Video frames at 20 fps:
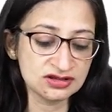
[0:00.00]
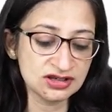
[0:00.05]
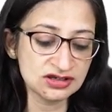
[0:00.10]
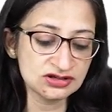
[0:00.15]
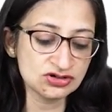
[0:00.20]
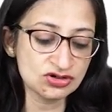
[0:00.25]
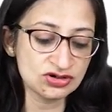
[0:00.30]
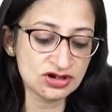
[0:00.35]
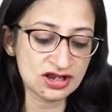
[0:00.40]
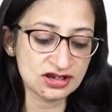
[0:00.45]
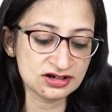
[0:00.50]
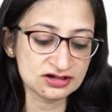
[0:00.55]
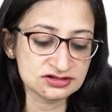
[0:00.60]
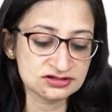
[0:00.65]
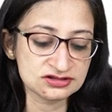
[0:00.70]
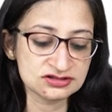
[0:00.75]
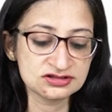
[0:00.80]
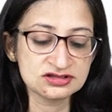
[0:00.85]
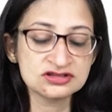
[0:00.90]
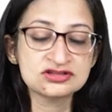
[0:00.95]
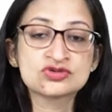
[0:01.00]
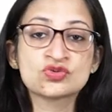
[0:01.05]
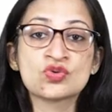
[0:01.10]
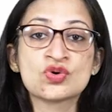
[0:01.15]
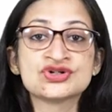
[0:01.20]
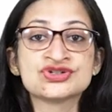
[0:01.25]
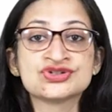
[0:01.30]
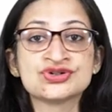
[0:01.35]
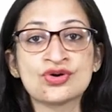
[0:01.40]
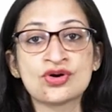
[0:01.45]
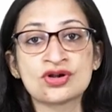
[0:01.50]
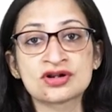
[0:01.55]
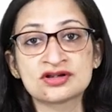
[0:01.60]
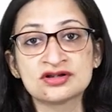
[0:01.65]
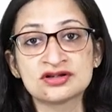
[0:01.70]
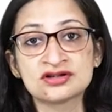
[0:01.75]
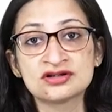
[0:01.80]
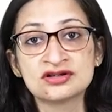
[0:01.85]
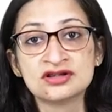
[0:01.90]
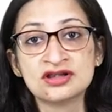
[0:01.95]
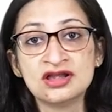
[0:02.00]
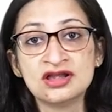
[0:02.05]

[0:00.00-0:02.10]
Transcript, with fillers: then your diagnosis is kwashiorkor.